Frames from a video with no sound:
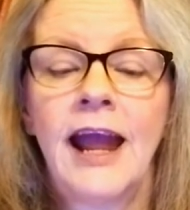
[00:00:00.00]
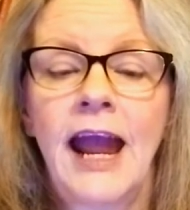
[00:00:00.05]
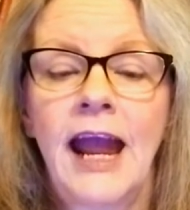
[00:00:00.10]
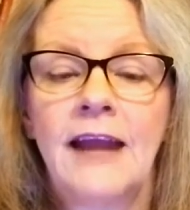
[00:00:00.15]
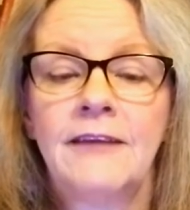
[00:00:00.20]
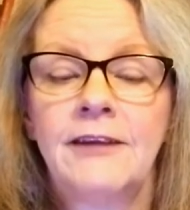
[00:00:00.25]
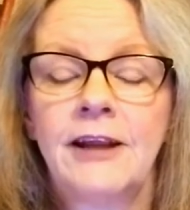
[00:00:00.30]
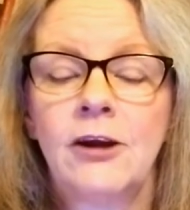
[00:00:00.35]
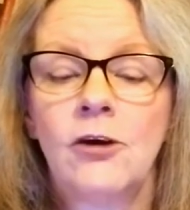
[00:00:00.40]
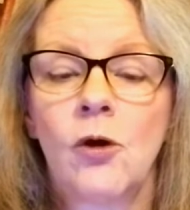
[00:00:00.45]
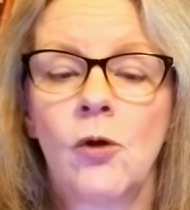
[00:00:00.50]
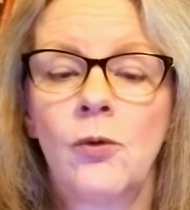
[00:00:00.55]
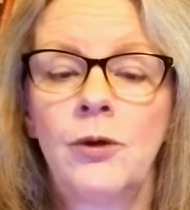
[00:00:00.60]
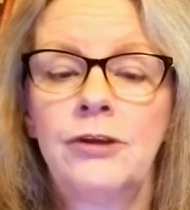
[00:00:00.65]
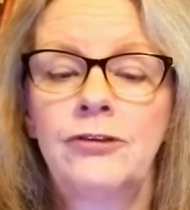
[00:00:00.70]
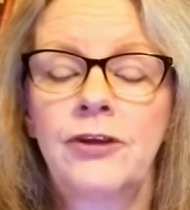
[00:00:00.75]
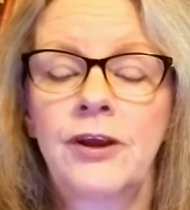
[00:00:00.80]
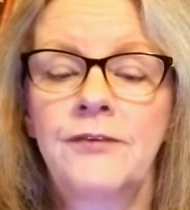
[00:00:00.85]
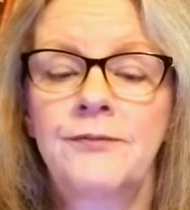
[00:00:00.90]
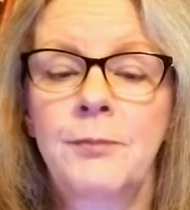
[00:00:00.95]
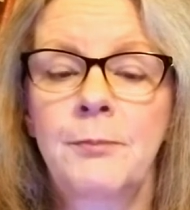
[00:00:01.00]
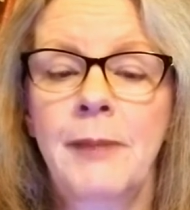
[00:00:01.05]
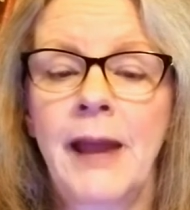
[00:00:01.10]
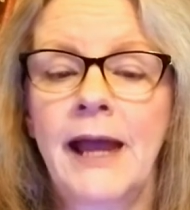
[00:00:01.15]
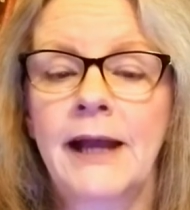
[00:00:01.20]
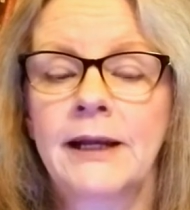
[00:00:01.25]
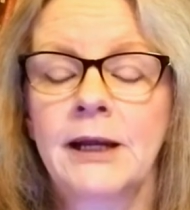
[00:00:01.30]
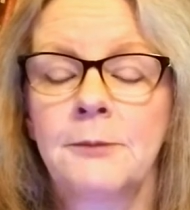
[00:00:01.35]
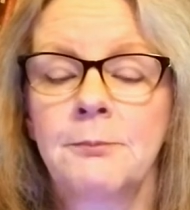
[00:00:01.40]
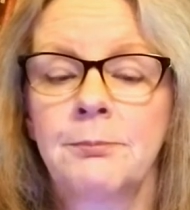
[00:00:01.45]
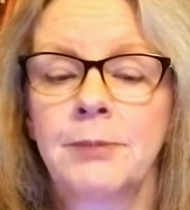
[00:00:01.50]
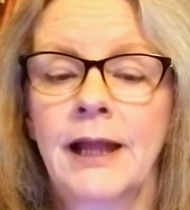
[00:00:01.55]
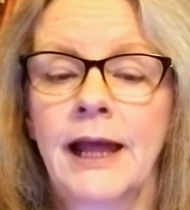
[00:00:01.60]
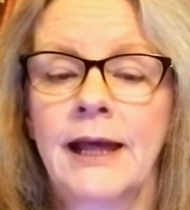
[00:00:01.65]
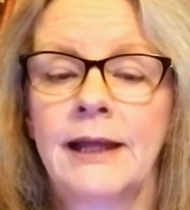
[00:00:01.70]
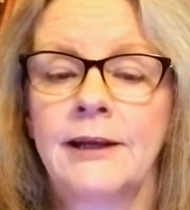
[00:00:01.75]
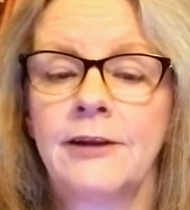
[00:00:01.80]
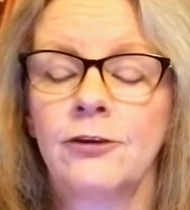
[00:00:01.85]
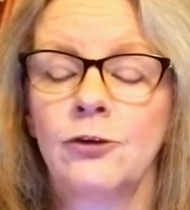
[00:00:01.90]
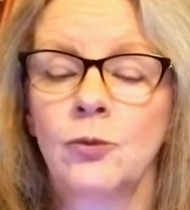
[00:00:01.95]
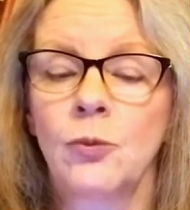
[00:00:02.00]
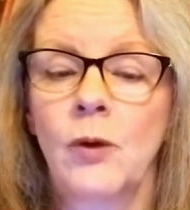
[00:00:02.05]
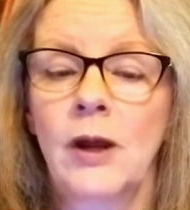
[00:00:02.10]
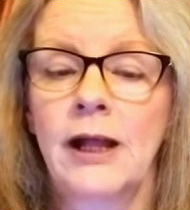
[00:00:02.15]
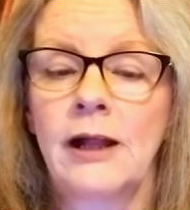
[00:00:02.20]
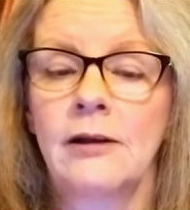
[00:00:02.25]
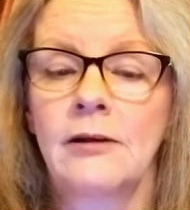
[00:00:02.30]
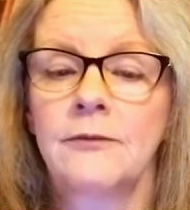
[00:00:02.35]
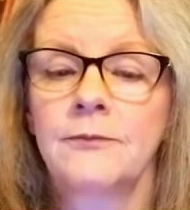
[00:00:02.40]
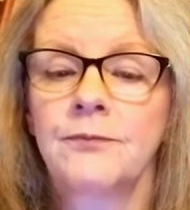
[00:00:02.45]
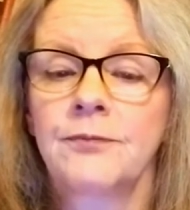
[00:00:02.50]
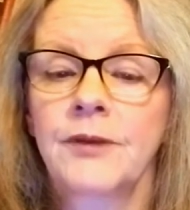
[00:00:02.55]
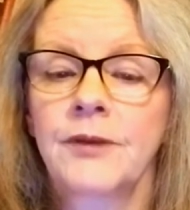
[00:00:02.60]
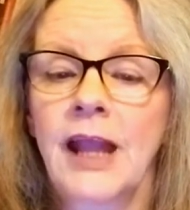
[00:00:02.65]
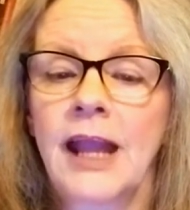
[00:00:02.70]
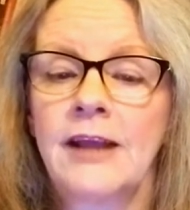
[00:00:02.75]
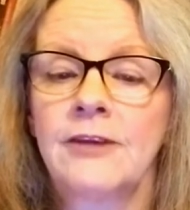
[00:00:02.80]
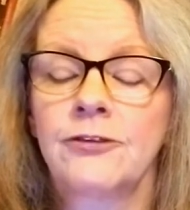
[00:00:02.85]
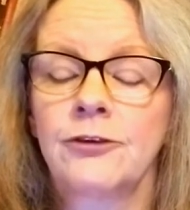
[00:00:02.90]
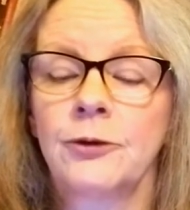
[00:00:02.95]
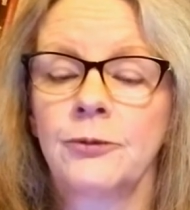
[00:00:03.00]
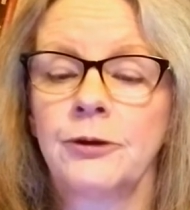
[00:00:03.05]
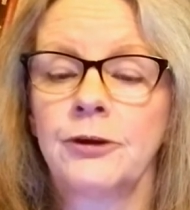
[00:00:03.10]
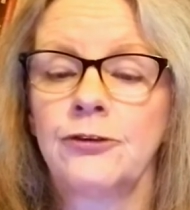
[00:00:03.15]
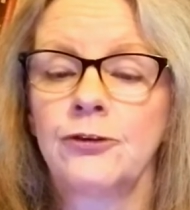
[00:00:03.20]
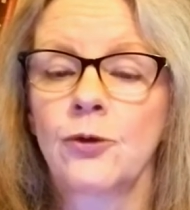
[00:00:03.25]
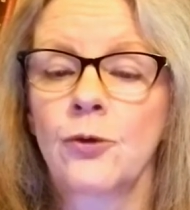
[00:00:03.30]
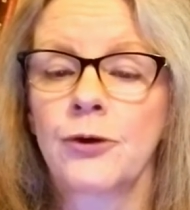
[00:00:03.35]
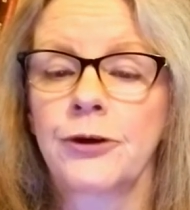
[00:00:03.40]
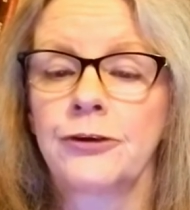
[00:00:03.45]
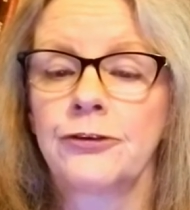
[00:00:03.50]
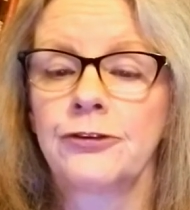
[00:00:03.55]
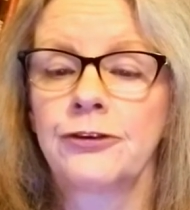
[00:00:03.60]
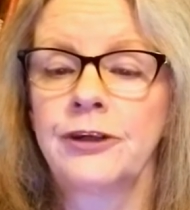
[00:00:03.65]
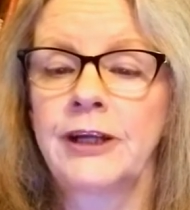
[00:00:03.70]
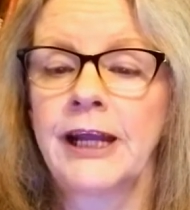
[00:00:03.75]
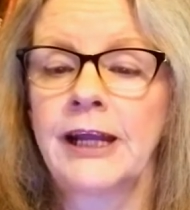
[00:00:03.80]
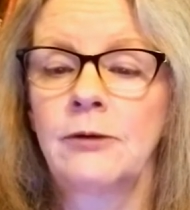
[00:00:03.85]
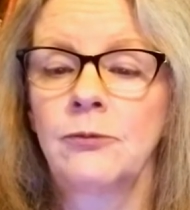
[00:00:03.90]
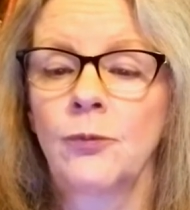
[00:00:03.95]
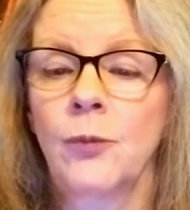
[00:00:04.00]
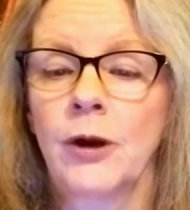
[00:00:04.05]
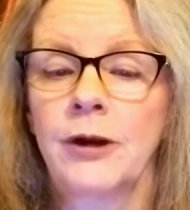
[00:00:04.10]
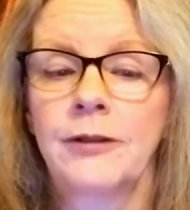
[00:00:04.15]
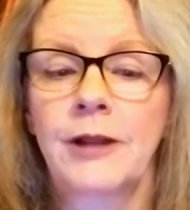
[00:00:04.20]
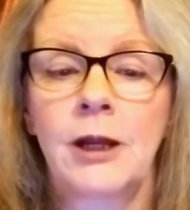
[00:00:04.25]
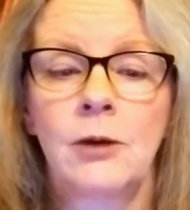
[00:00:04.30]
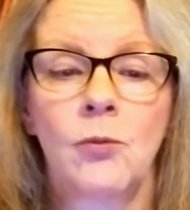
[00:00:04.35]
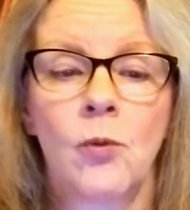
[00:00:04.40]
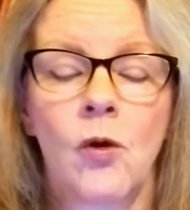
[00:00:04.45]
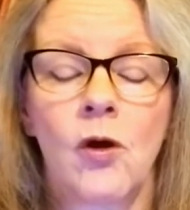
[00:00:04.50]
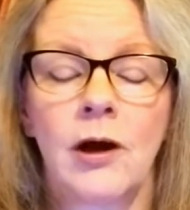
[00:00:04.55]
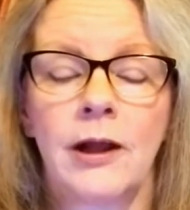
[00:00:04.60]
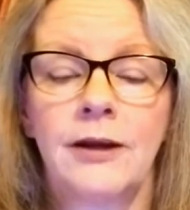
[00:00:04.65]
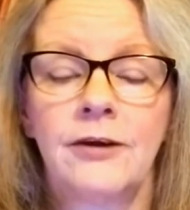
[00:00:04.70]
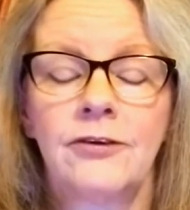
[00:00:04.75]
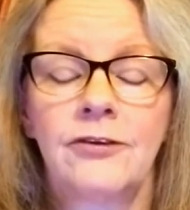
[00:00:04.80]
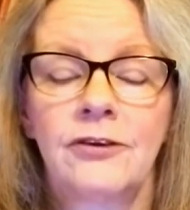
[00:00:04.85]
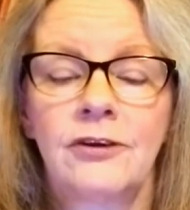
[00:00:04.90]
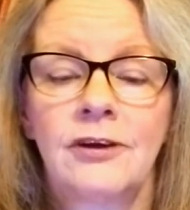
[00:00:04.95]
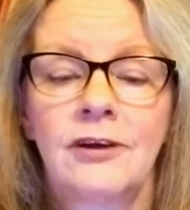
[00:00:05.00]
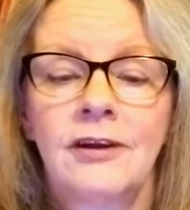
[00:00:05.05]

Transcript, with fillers: and they always have a backup plan as well as the resource to get where they want.